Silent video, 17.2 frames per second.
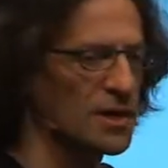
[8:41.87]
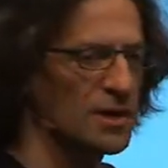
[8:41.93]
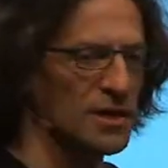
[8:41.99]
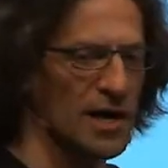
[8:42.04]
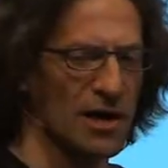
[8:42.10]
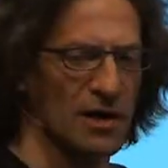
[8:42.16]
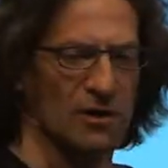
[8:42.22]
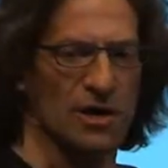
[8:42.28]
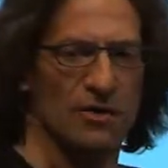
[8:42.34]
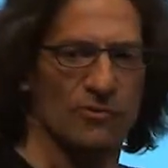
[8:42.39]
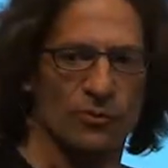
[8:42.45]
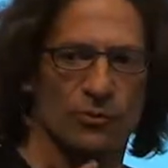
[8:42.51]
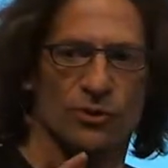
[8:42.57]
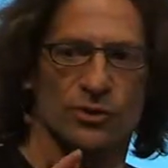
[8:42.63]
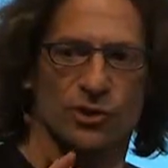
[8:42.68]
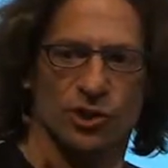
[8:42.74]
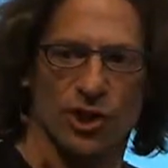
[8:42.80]
Now, if it
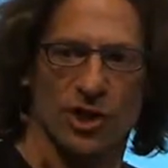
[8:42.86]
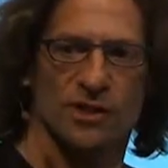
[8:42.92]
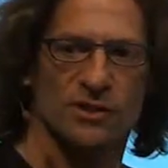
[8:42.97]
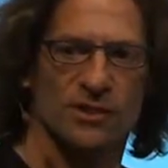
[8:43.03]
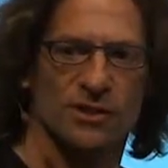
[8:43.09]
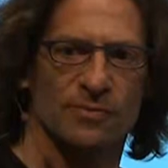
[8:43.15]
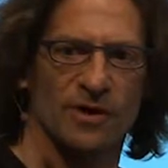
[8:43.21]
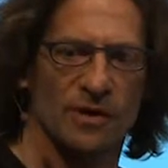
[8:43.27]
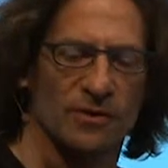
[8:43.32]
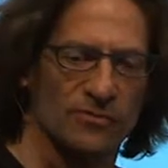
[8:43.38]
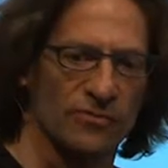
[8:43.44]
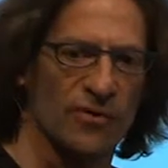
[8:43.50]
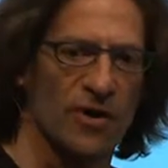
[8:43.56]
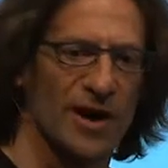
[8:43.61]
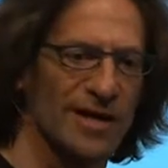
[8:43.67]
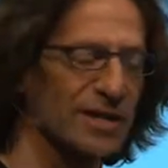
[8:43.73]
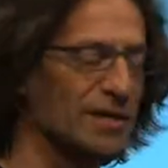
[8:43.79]
was just about
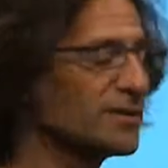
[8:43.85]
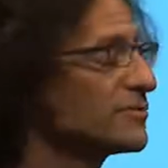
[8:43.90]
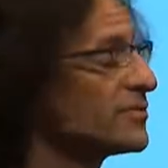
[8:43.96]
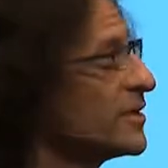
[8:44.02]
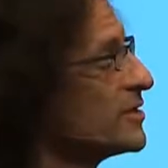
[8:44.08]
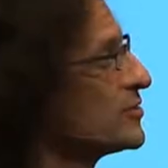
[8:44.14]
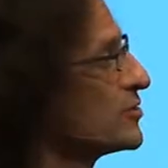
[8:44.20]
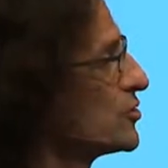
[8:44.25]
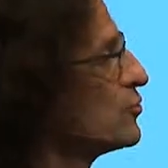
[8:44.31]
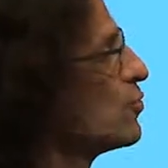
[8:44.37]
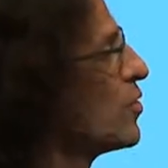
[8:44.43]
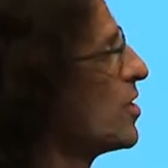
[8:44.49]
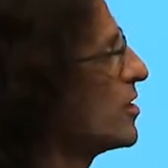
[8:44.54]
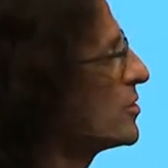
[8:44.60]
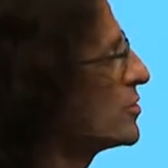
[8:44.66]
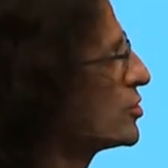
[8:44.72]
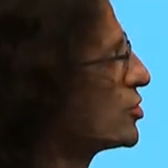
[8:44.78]
finding things to
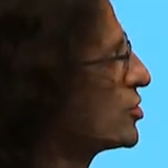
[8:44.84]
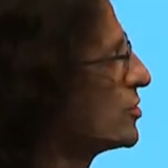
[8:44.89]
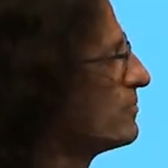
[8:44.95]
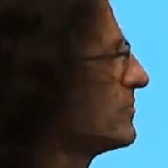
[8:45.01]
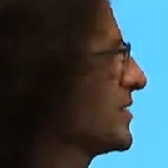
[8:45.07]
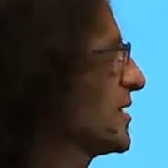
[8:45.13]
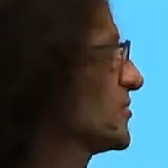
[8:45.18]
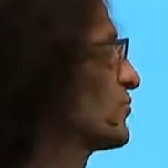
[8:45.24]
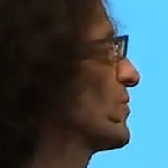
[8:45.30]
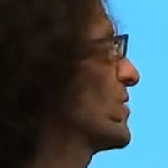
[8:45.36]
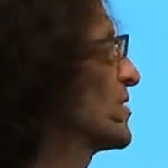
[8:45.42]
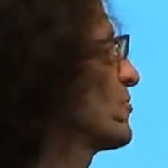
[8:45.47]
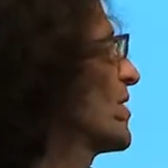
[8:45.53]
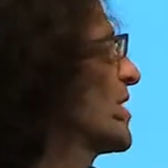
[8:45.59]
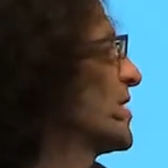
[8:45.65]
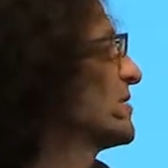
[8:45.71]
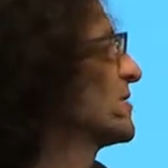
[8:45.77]
watch, that's really
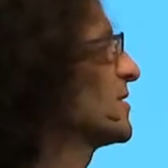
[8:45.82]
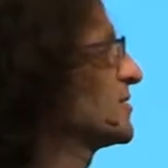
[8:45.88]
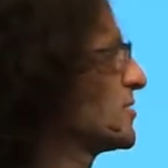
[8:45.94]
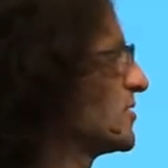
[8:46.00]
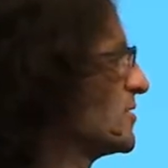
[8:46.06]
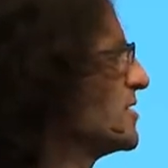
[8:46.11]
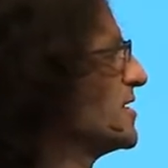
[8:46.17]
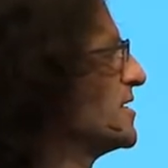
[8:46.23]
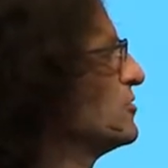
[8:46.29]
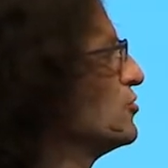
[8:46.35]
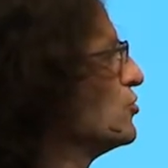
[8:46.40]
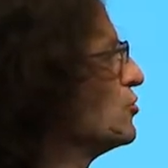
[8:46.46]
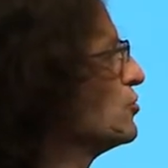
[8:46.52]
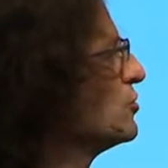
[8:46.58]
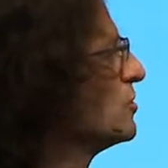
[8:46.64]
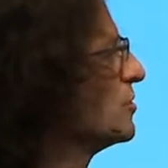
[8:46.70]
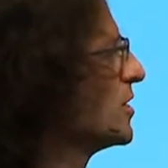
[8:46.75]
great. That's a
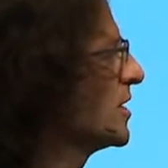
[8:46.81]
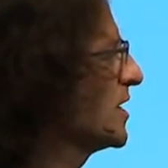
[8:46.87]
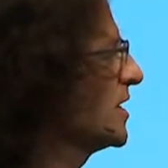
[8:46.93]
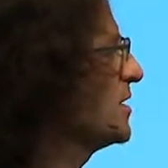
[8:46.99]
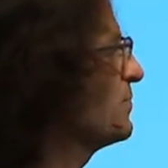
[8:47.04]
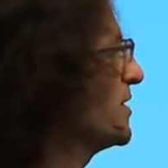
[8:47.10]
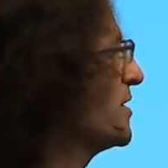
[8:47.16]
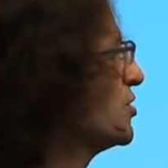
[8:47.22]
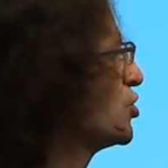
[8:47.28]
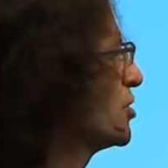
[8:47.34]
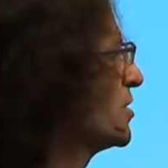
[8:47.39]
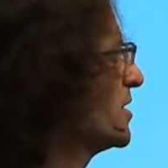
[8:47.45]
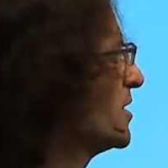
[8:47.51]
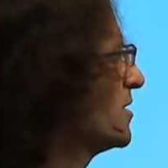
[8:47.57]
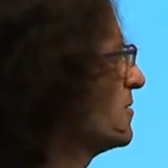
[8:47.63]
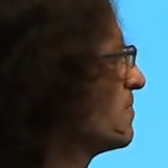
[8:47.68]
new EPG.